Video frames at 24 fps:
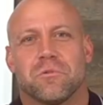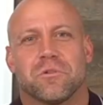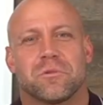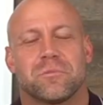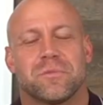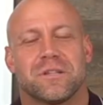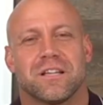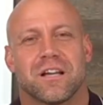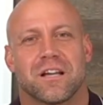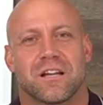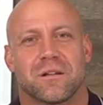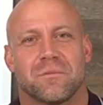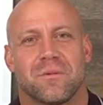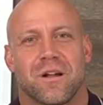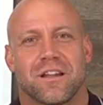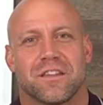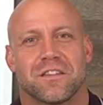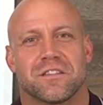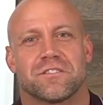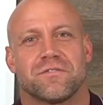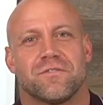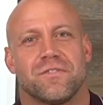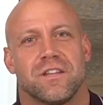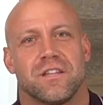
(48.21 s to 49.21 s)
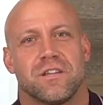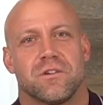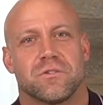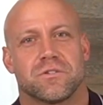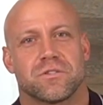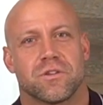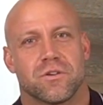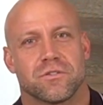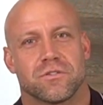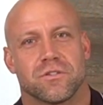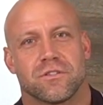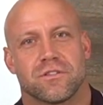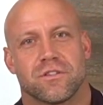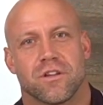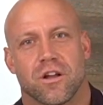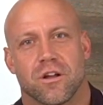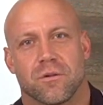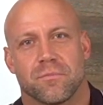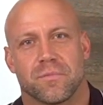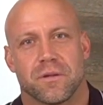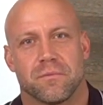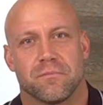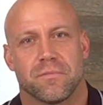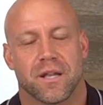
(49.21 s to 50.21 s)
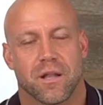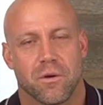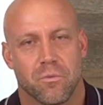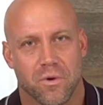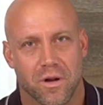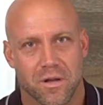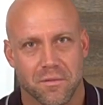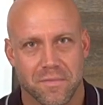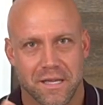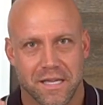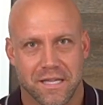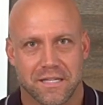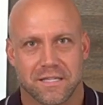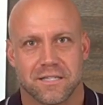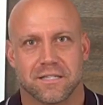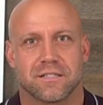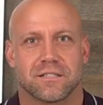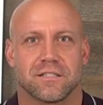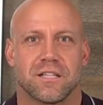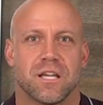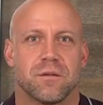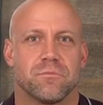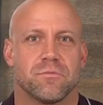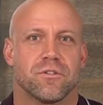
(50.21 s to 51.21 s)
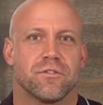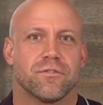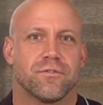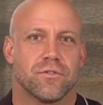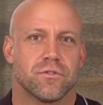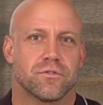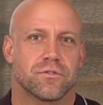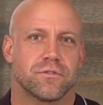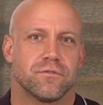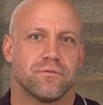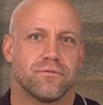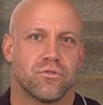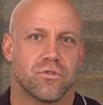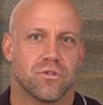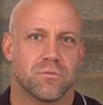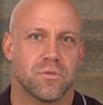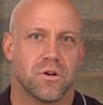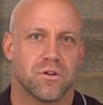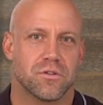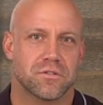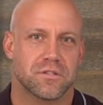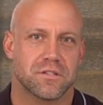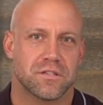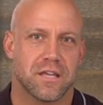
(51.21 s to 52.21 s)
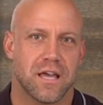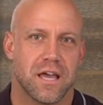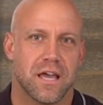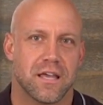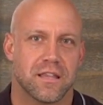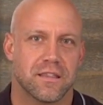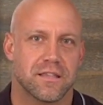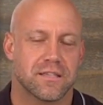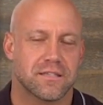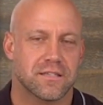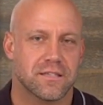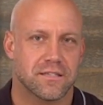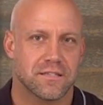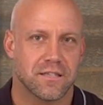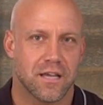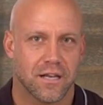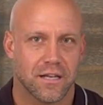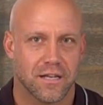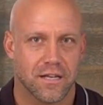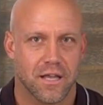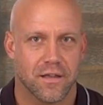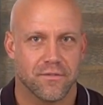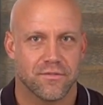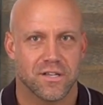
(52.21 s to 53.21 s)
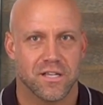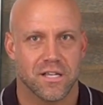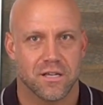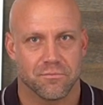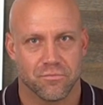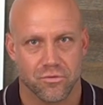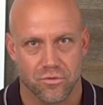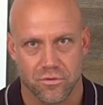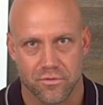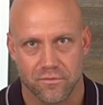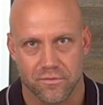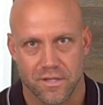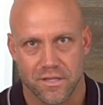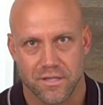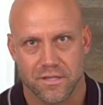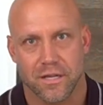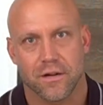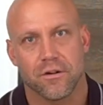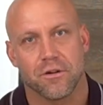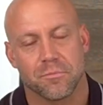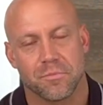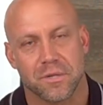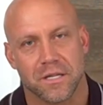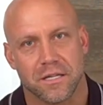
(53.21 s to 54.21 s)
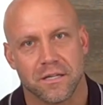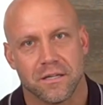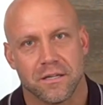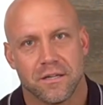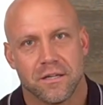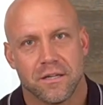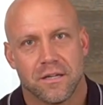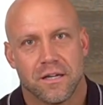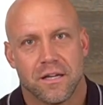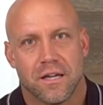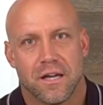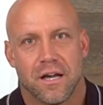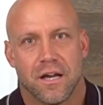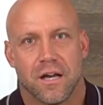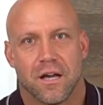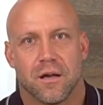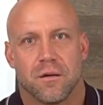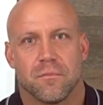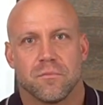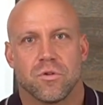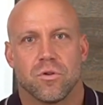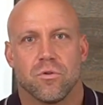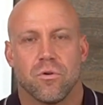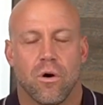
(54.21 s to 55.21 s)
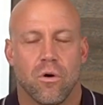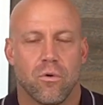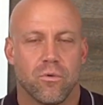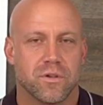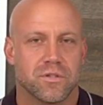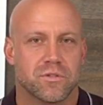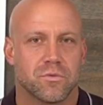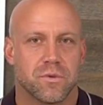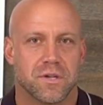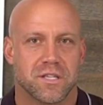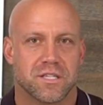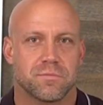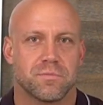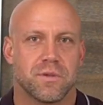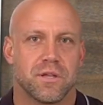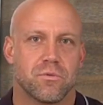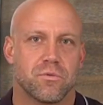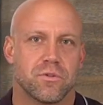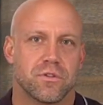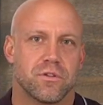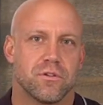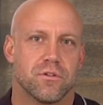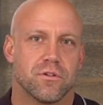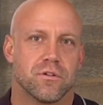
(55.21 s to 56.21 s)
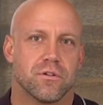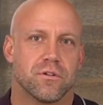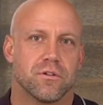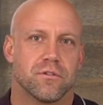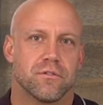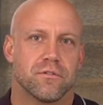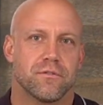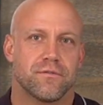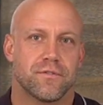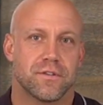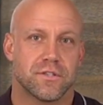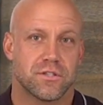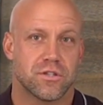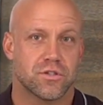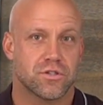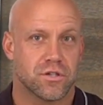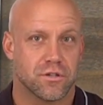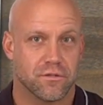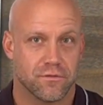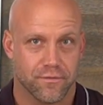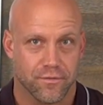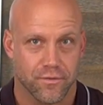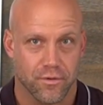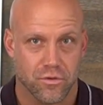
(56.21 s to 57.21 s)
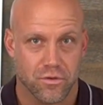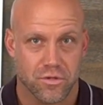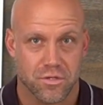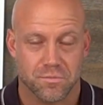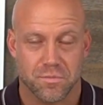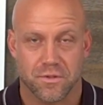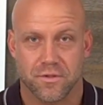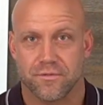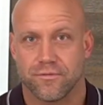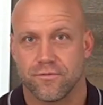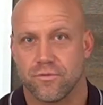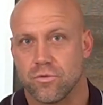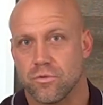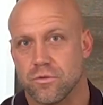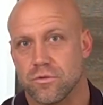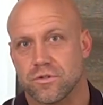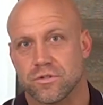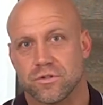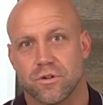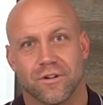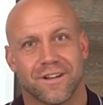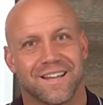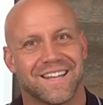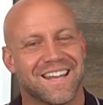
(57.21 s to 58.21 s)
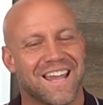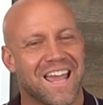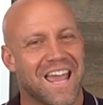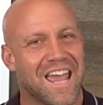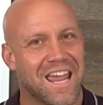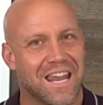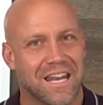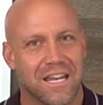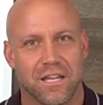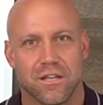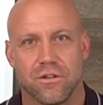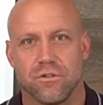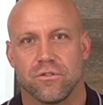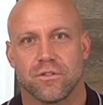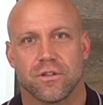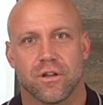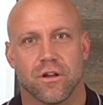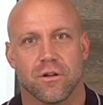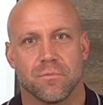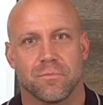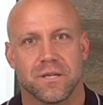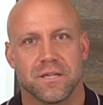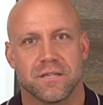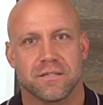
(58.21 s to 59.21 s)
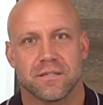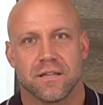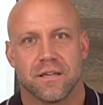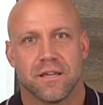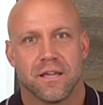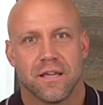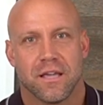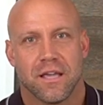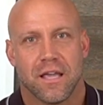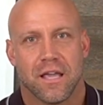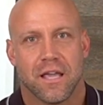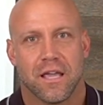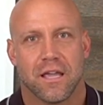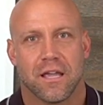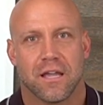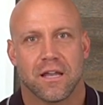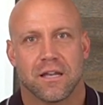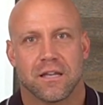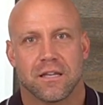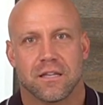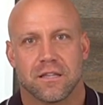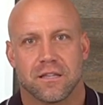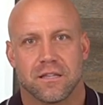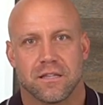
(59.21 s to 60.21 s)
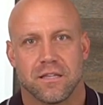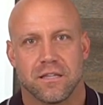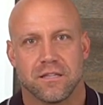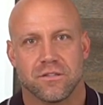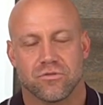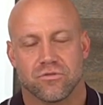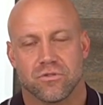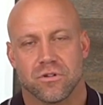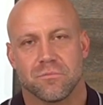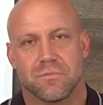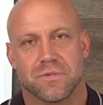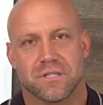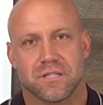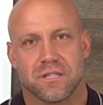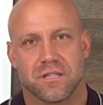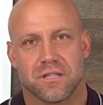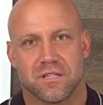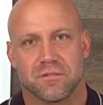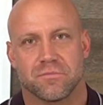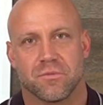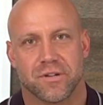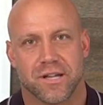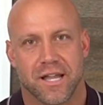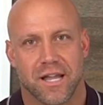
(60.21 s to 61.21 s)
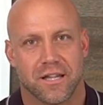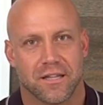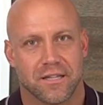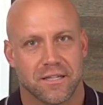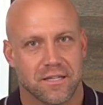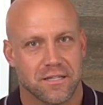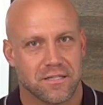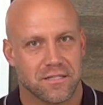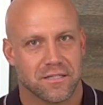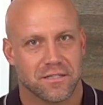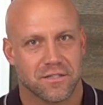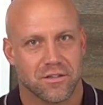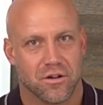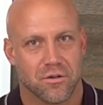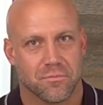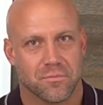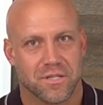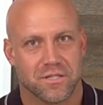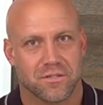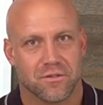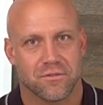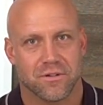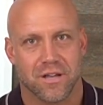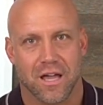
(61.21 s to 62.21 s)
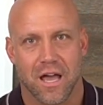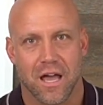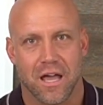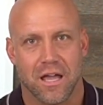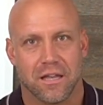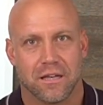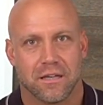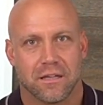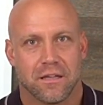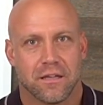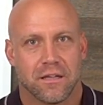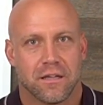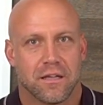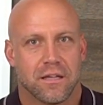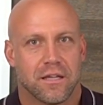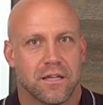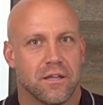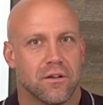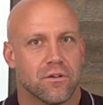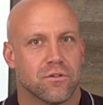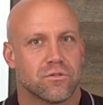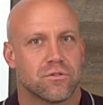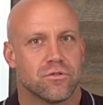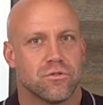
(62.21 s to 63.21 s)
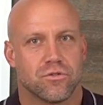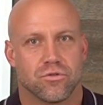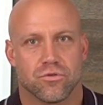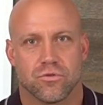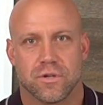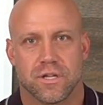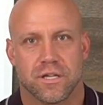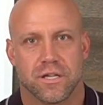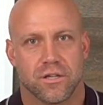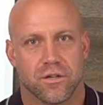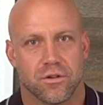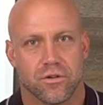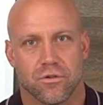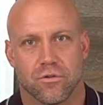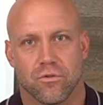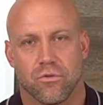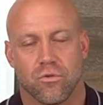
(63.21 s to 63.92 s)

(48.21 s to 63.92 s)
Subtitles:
we're going to be talking about in this video is ozone therapy, but I want to make a disclaimer first and foremost that this is not an FDA approved therapy. You always want to speak with your physician first before starting any new therapies, and these treatments and these modalities and therapies are not here to treat, cure,